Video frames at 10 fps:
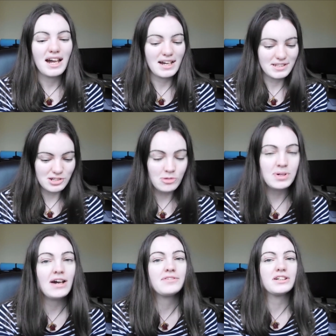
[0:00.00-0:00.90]
and I hope you're
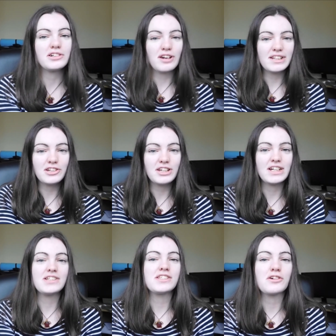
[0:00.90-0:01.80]
having a great new
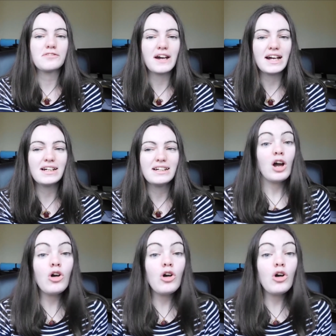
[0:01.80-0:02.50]
year so far.